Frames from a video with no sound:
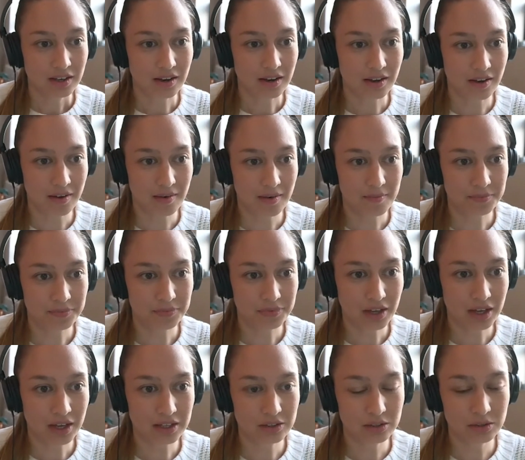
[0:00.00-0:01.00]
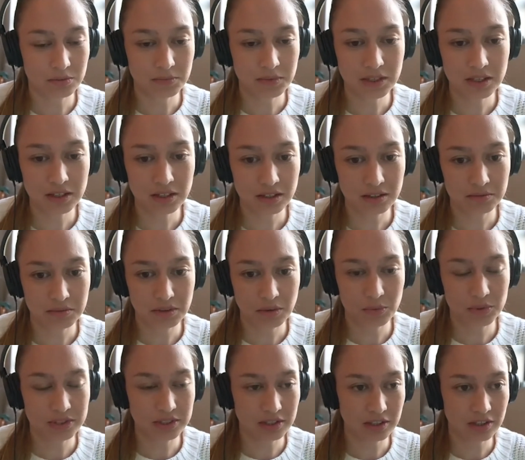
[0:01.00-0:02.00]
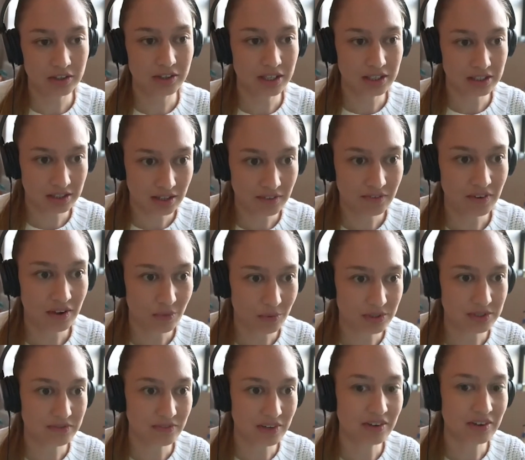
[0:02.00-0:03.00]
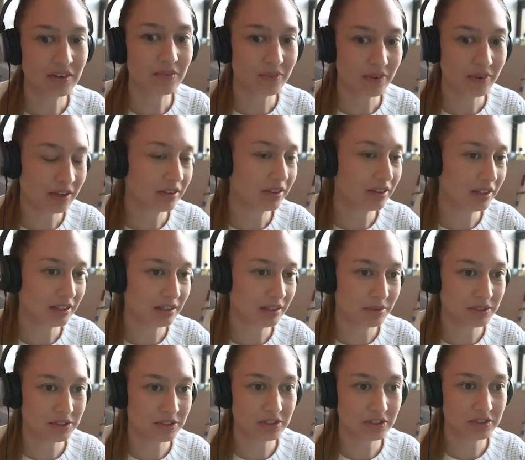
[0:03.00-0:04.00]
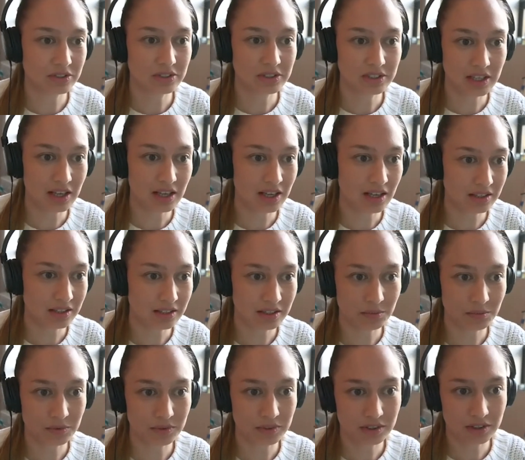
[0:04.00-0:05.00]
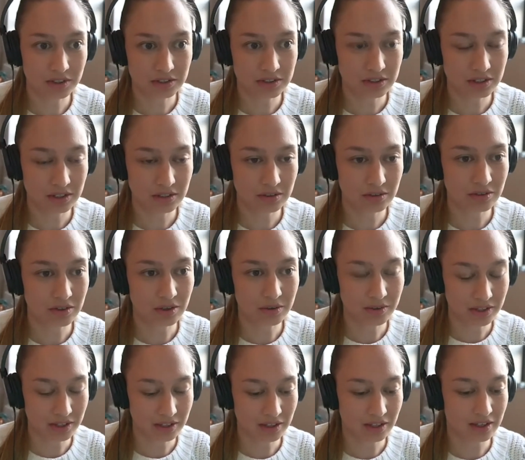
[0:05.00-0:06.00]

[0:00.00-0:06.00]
And to me, it was clear that DeFi was very real and it was here to stay and it would continue growing.